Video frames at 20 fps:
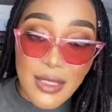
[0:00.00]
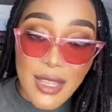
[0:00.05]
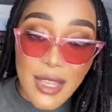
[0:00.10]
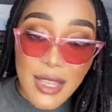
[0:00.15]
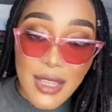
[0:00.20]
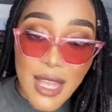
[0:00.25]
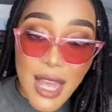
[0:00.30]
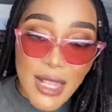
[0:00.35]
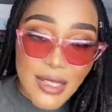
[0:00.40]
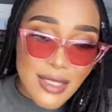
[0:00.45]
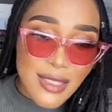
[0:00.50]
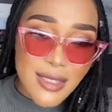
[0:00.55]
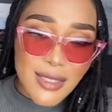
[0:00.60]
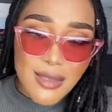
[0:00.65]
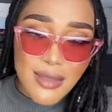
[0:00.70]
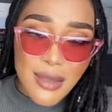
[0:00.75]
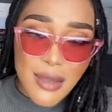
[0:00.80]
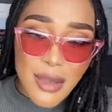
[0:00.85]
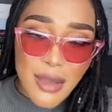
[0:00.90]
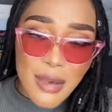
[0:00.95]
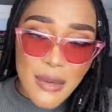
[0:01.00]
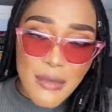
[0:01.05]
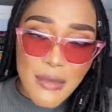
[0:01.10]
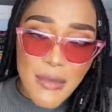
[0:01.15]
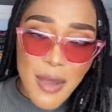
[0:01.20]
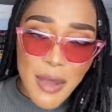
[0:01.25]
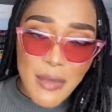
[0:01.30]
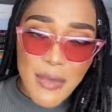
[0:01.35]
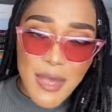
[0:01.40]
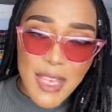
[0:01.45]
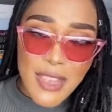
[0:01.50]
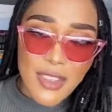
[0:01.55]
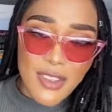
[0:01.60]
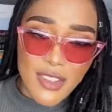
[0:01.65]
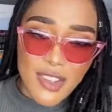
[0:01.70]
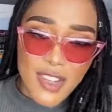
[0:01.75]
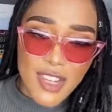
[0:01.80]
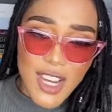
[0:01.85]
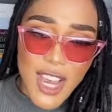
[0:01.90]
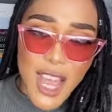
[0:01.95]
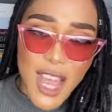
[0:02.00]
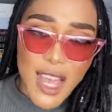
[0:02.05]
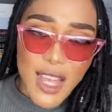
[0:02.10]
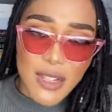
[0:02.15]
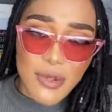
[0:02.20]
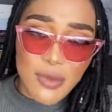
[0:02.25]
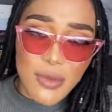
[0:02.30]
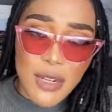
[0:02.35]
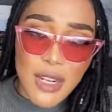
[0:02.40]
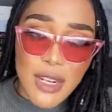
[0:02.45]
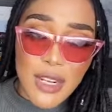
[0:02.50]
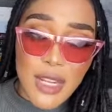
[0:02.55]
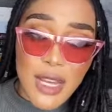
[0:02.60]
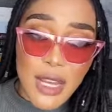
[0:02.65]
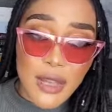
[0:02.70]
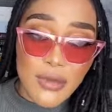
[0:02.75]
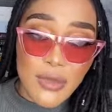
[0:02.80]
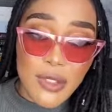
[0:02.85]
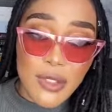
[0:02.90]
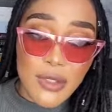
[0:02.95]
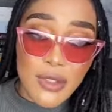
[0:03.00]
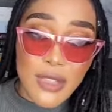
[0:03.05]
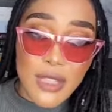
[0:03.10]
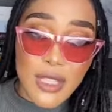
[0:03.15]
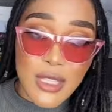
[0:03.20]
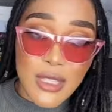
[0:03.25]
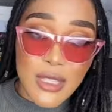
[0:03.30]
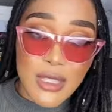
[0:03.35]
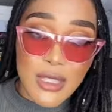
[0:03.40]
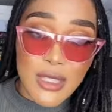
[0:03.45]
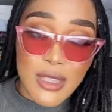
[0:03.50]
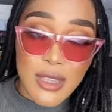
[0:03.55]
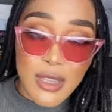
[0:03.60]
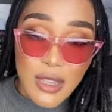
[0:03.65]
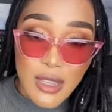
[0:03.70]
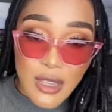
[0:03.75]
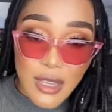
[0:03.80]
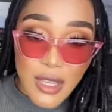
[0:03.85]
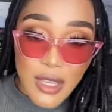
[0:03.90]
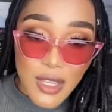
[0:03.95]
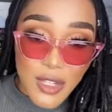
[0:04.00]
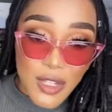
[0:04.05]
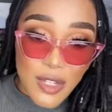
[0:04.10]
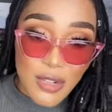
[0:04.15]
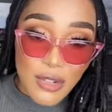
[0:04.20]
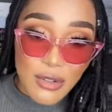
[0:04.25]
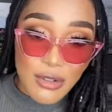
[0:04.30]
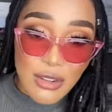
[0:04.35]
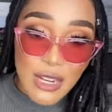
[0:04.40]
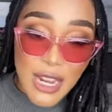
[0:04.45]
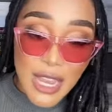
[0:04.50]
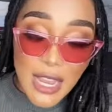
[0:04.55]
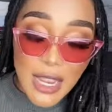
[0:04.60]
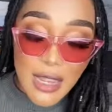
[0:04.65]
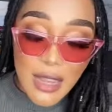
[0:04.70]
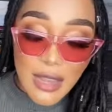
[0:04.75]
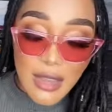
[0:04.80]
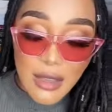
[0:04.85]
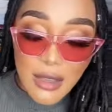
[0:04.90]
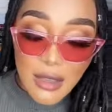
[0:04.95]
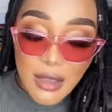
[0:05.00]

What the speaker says: And that's my biggest chat when it comes to this issue. Like,